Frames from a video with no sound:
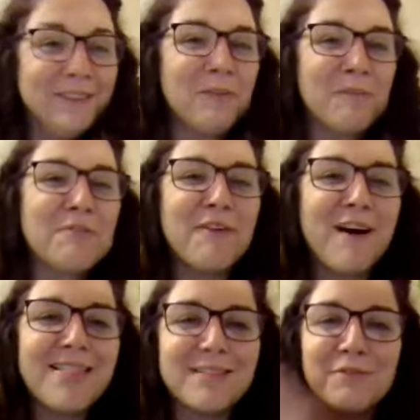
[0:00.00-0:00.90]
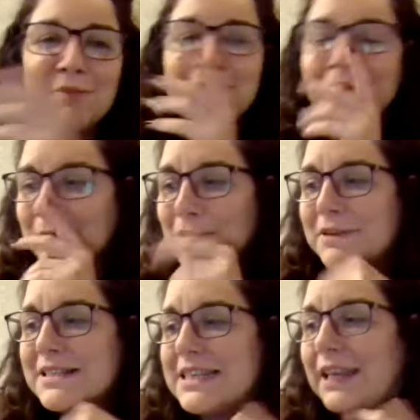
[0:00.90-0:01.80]
from a father from the
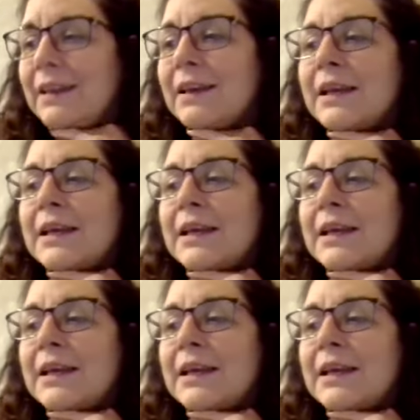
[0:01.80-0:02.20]
community,